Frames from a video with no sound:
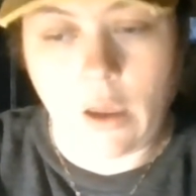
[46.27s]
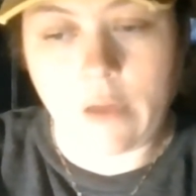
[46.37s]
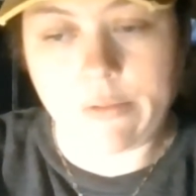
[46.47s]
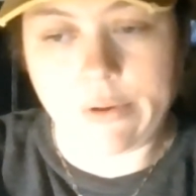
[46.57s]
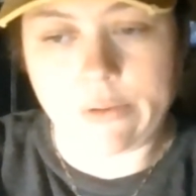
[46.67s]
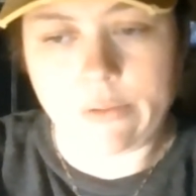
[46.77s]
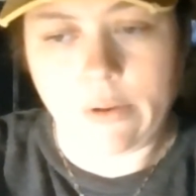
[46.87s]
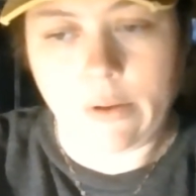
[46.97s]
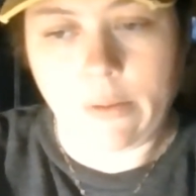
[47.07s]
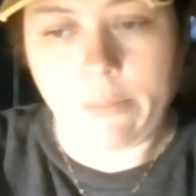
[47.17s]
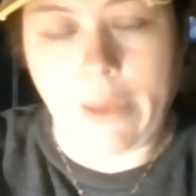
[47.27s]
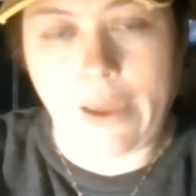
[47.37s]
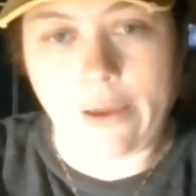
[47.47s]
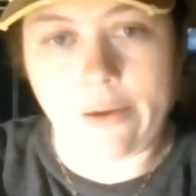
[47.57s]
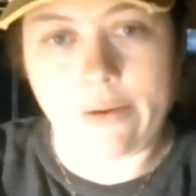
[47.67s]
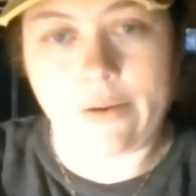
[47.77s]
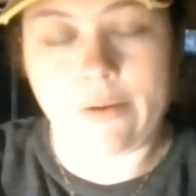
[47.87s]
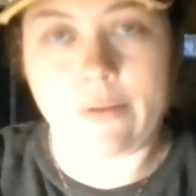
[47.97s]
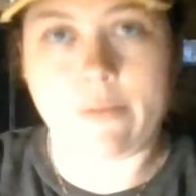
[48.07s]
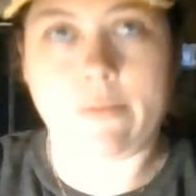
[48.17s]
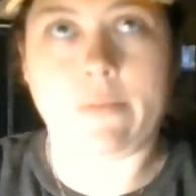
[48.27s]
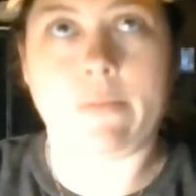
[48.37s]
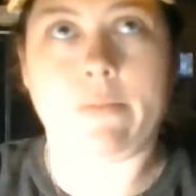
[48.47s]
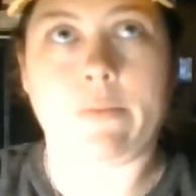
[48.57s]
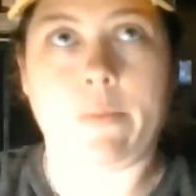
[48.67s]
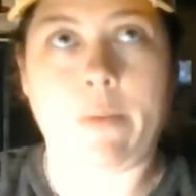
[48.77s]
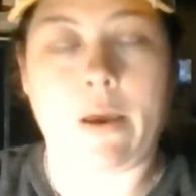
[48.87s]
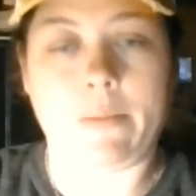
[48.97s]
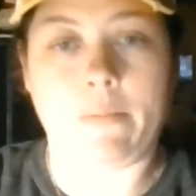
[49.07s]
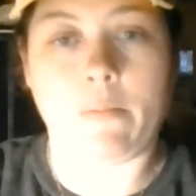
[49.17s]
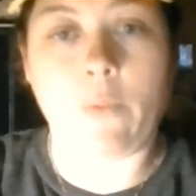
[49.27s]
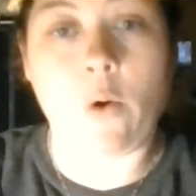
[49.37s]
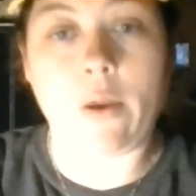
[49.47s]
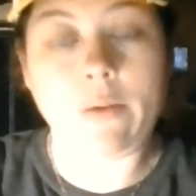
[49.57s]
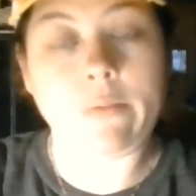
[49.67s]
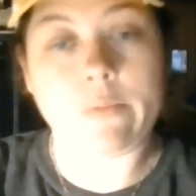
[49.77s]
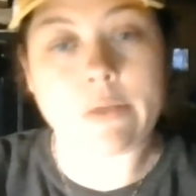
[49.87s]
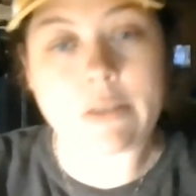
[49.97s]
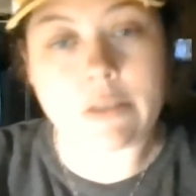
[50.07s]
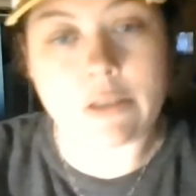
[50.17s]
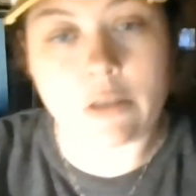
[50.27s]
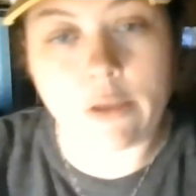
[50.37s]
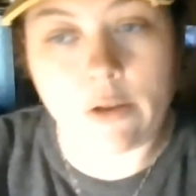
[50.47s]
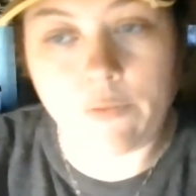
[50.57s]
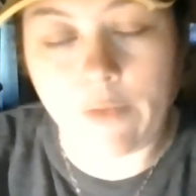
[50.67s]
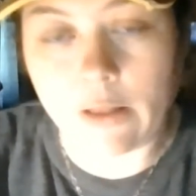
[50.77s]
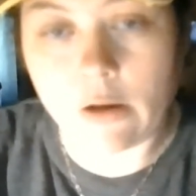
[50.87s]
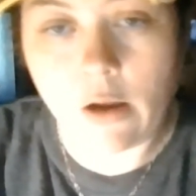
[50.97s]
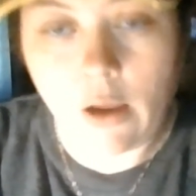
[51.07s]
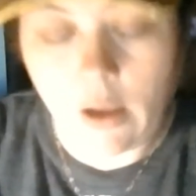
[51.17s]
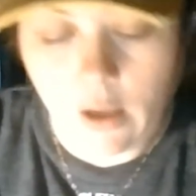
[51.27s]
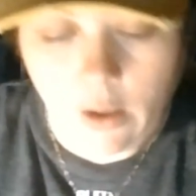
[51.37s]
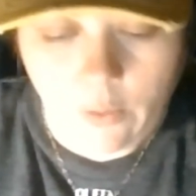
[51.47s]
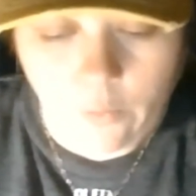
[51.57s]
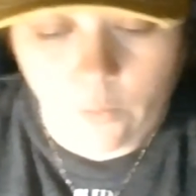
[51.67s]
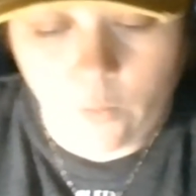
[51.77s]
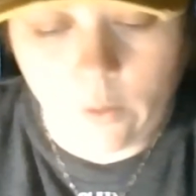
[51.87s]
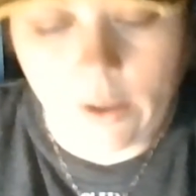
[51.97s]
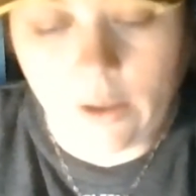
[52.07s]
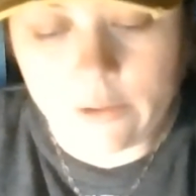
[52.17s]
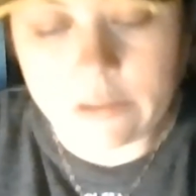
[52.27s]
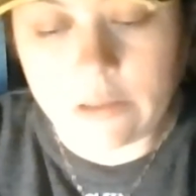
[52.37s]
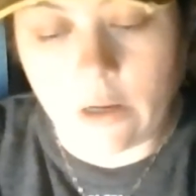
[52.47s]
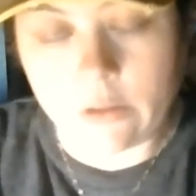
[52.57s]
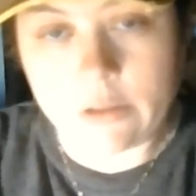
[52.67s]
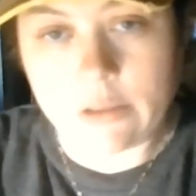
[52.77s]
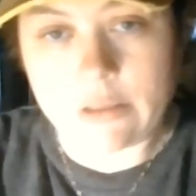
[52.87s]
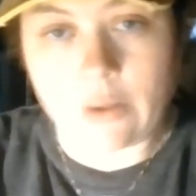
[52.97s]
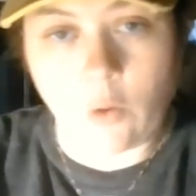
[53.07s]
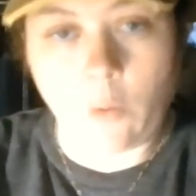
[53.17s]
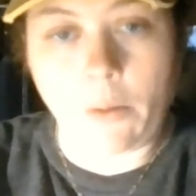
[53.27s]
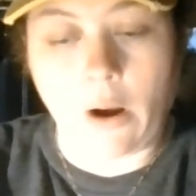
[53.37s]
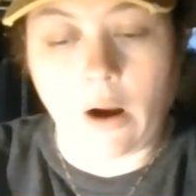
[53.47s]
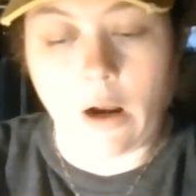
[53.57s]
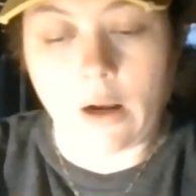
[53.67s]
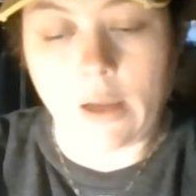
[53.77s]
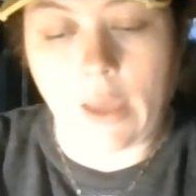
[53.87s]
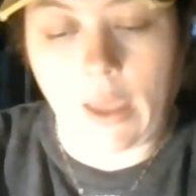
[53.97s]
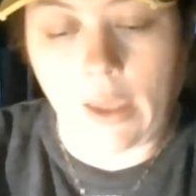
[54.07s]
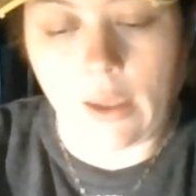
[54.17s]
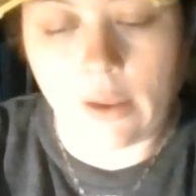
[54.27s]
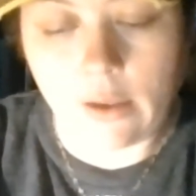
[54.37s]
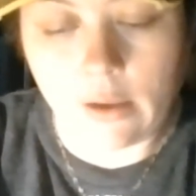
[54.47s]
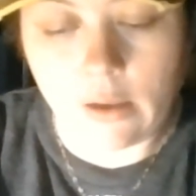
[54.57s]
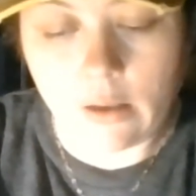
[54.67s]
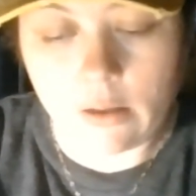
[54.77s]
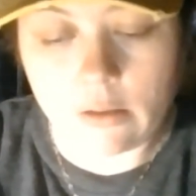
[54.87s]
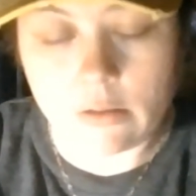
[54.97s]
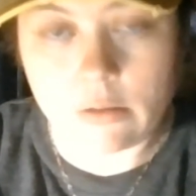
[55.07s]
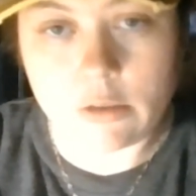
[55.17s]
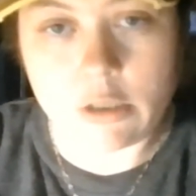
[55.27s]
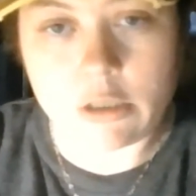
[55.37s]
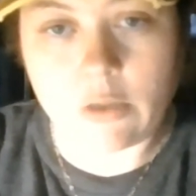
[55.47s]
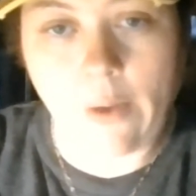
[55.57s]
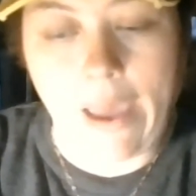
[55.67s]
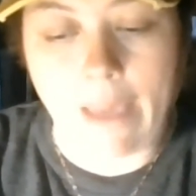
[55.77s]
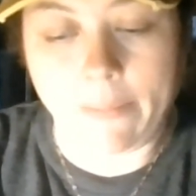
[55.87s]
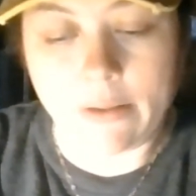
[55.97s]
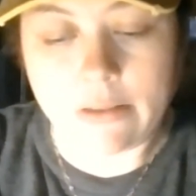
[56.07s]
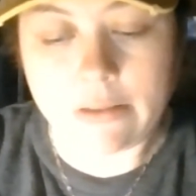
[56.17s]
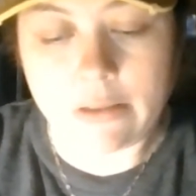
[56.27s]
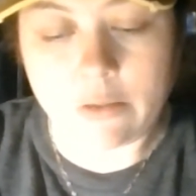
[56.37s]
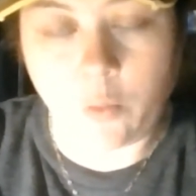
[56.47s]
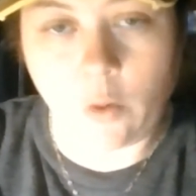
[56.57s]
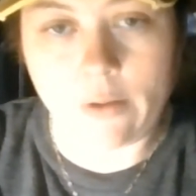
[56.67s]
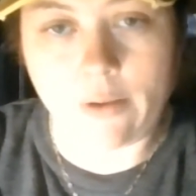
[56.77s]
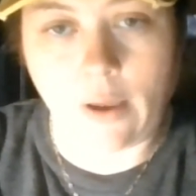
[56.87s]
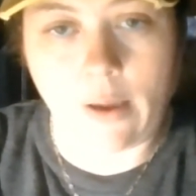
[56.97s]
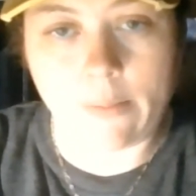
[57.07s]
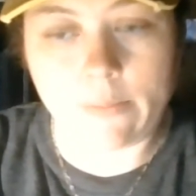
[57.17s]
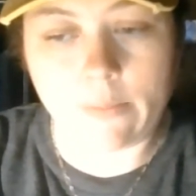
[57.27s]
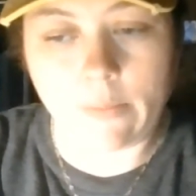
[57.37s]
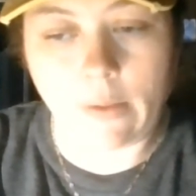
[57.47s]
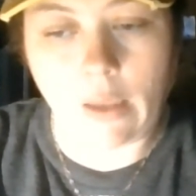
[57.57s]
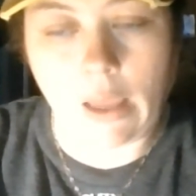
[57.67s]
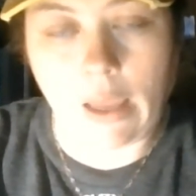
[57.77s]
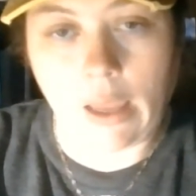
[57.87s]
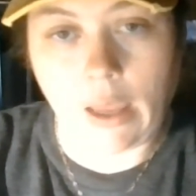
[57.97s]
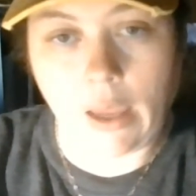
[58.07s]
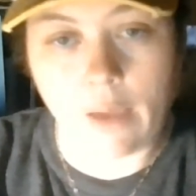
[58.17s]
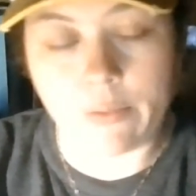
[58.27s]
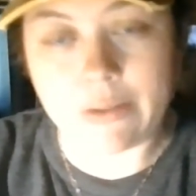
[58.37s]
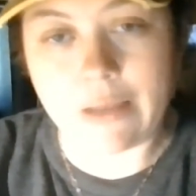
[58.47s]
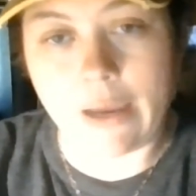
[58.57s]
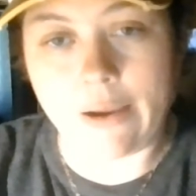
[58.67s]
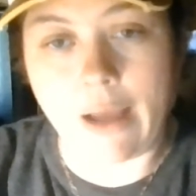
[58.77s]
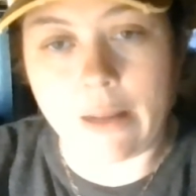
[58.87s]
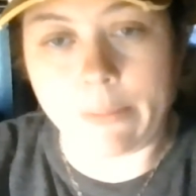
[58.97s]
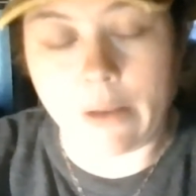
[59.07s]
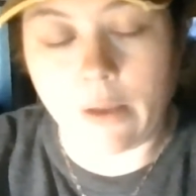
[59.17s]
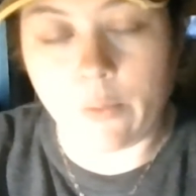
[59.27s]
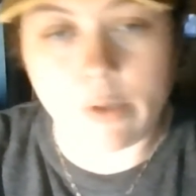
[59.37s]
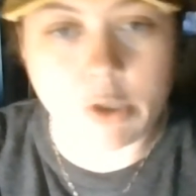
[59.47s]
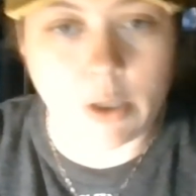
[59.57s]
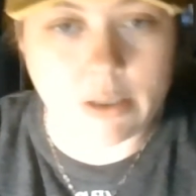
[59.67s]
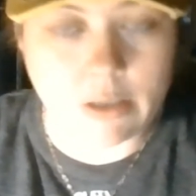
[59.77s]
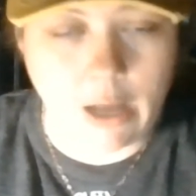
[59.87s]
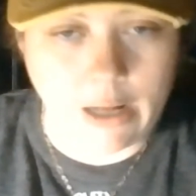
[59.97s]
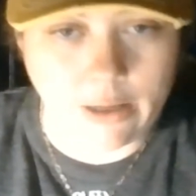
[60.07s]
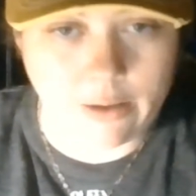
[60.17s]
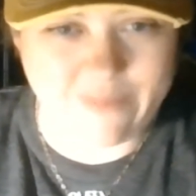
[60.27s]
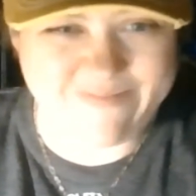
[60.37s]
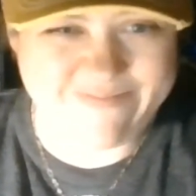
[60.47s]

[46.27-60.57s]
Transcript: don't know, back when my boy was just a little feller, we used to go to this local park, and just so happens this one time it was like kind of muddy. We dressed kind